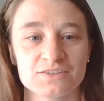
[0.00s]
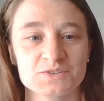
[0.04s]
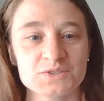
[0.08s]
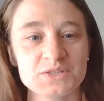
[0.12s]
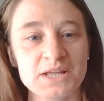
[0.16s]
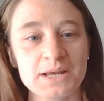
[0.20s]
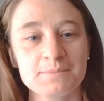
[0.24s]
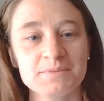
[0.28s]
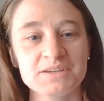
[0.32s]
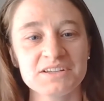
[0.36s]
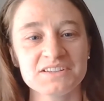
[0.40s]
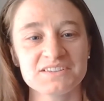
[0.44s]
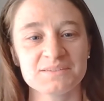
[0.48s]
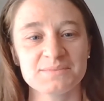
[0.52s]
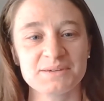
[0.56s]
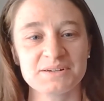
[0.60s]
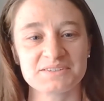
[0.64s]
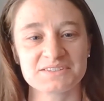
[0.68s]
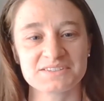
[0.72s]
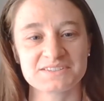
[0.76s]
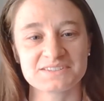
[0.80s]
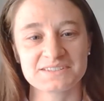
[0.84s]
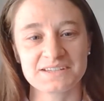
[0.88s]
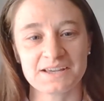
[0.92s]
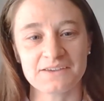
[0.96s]
So that means about
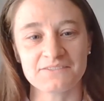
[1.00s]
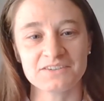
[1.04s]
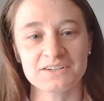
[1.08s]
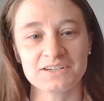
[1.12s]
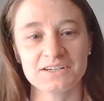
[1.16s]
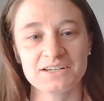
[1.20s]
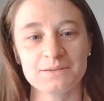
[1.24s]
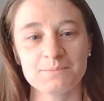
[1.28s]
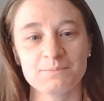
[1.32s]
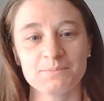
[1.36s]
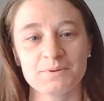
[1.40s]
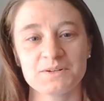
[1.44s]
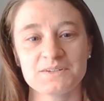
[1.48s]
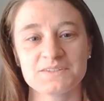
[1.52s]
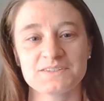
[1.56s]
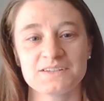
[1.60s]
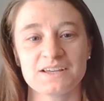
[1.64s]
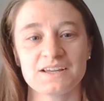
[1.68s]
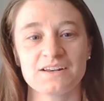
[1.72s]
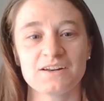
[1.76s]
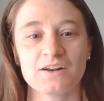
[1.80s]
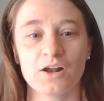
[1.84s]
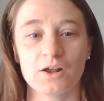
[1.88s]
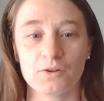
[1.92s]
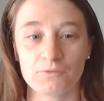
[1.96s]

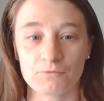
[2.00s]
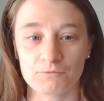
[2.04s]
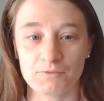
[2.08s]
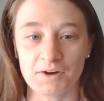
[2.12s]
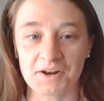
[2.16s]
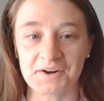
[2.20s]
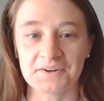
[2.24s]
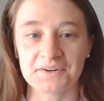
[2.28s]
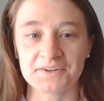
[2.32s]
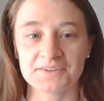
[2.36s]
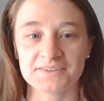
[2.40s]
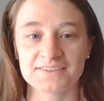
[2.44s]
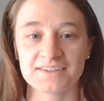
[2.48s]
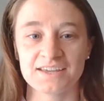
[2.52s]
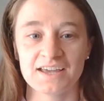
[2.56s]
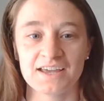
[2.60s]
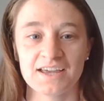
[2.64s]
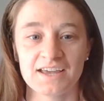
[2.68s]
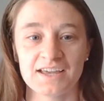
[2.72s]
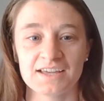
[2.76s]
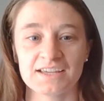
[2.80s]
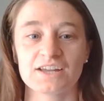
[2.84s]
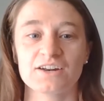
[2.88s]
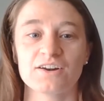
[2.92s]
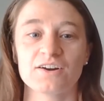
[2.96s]
70% of runners
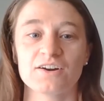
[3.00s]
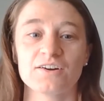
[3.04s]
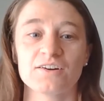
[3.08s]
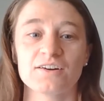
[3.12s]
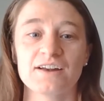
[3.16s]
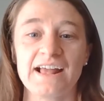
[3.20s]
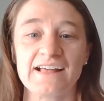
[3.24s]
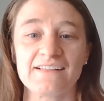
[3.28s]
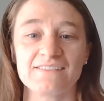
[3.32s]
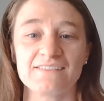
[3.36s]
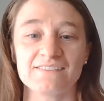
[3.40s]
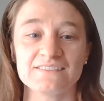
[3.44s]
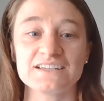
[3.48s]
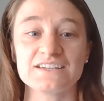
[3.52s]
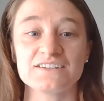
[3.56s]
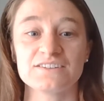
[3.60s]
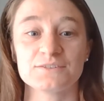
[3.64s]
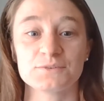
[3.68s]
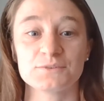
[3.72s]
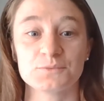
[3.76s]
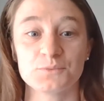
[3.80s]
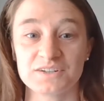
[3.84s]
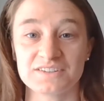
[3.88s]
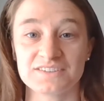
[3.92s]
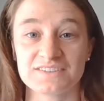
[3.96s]
get hurt at
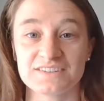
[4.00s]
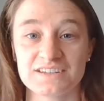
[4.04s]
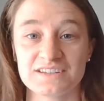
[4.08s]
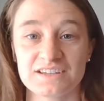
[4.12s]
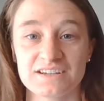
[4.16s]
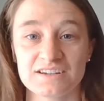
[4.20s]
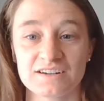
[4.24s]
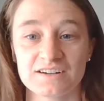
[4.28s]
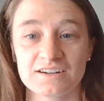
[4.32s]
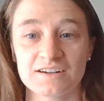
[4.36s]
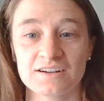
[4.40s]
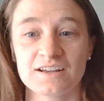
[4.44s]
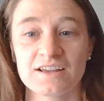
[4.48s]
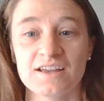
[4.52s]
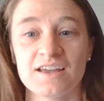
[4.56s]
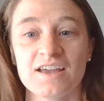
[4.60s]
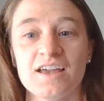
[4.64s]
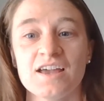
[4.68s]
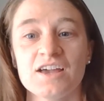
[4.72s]
least once a year.